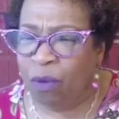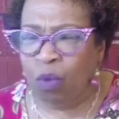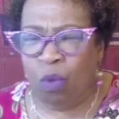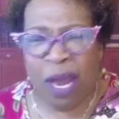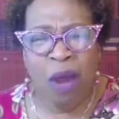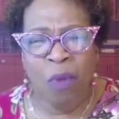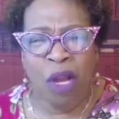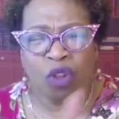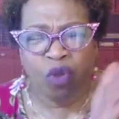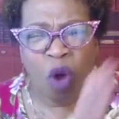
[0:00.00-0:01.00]
we
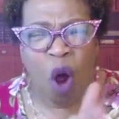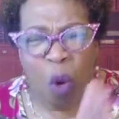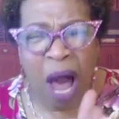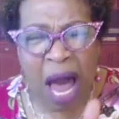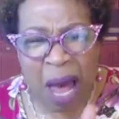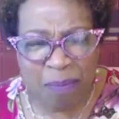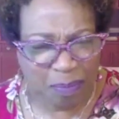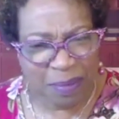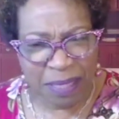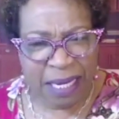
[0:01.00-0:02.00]
would grow
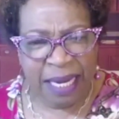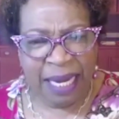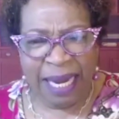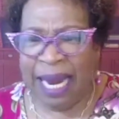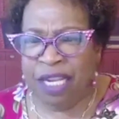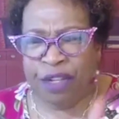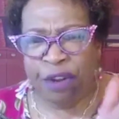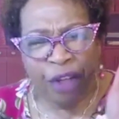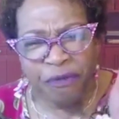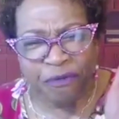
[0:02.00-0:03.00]
up into
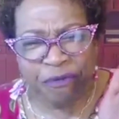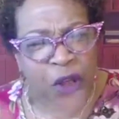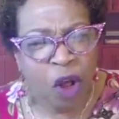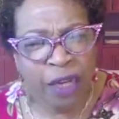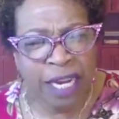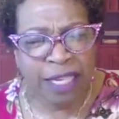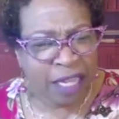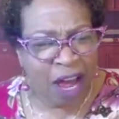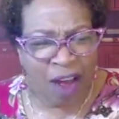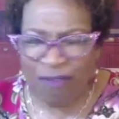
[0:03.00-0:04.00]
the fullness
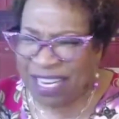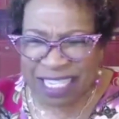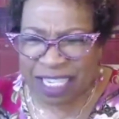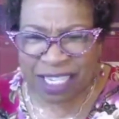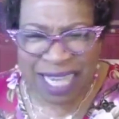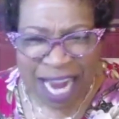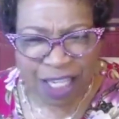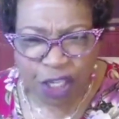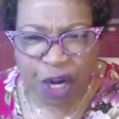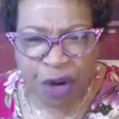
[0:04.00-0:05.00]
of the
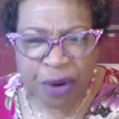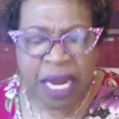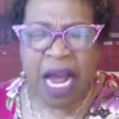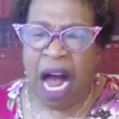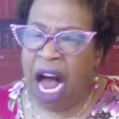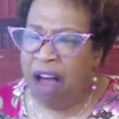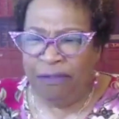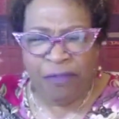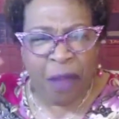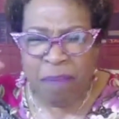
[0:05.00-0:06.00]
stature
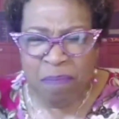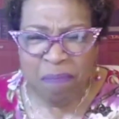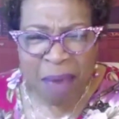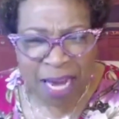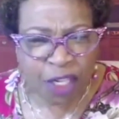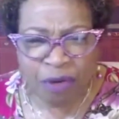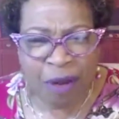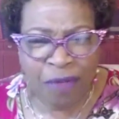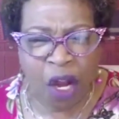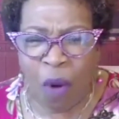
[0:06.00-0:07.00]
of the measure
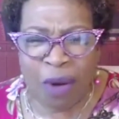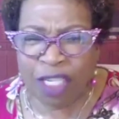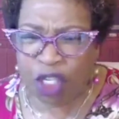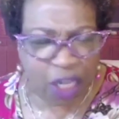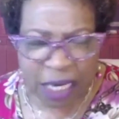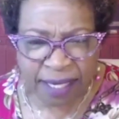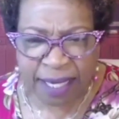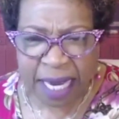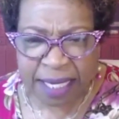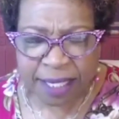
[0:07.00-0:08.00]
of the Lord
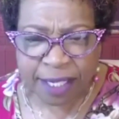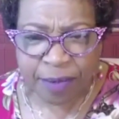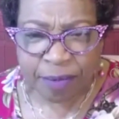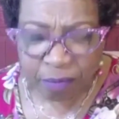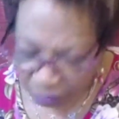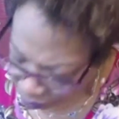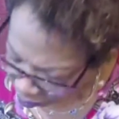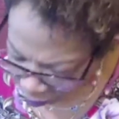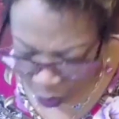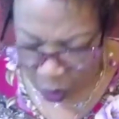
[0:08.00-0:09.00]
Jesus.
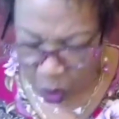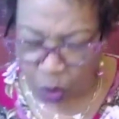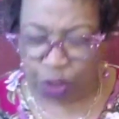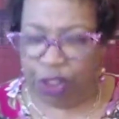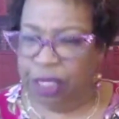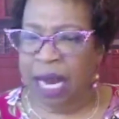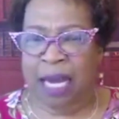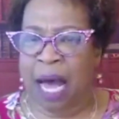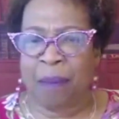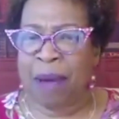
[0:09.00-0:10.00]
Ooh,
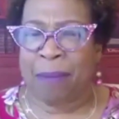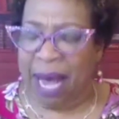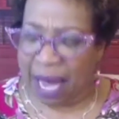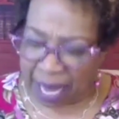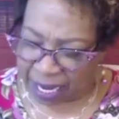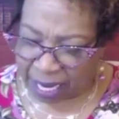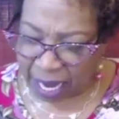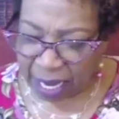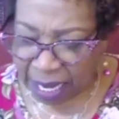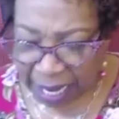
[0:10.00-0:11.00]
shakababahaya.
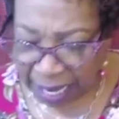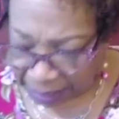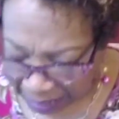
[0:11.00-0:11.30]
Is